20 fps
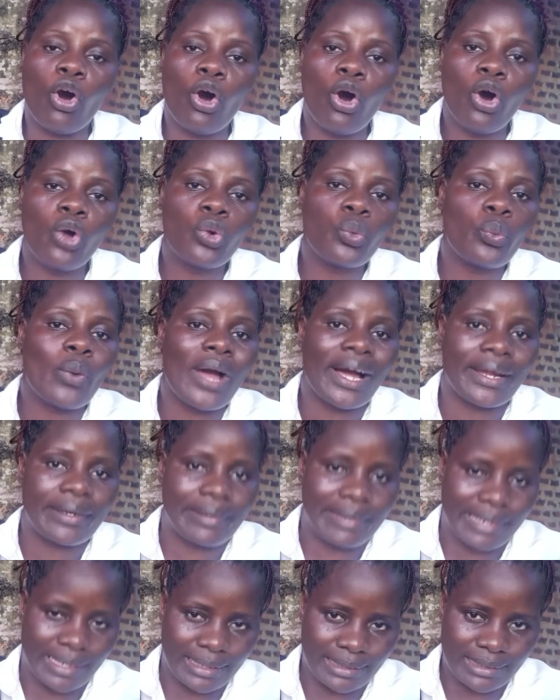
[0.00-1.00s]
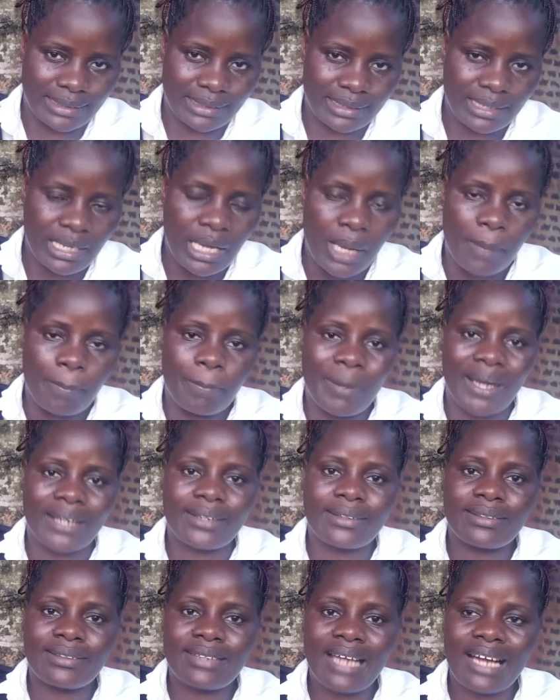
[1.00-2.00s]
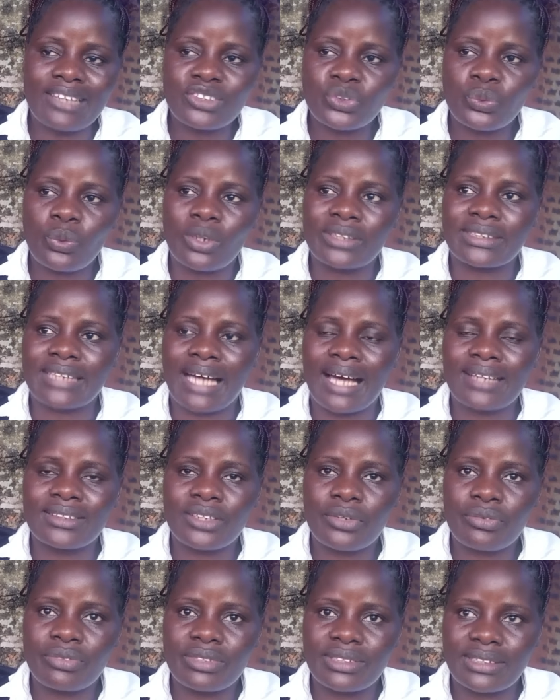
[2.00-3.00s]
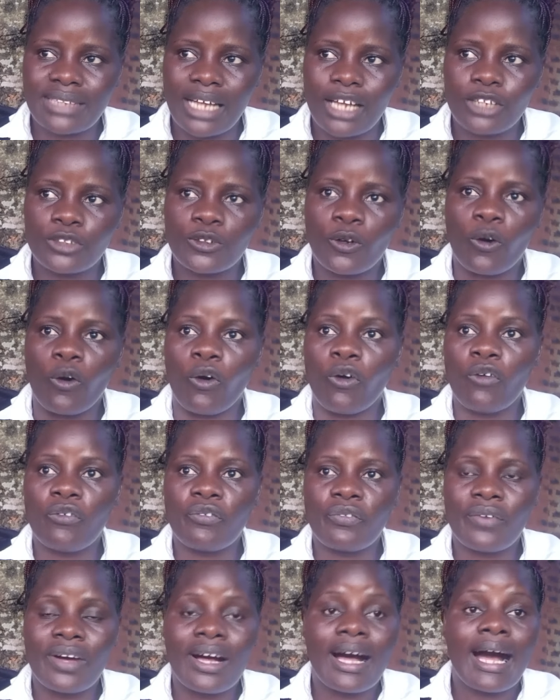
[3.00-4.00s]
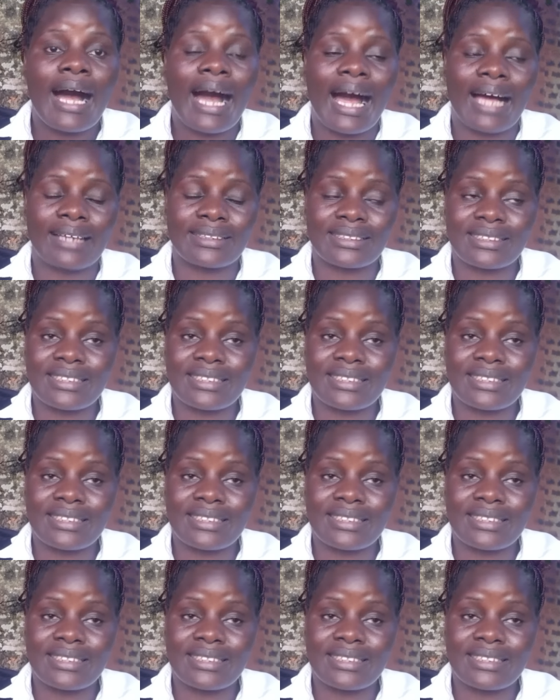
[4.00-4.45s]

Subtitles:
All were dead. But that was as a result of a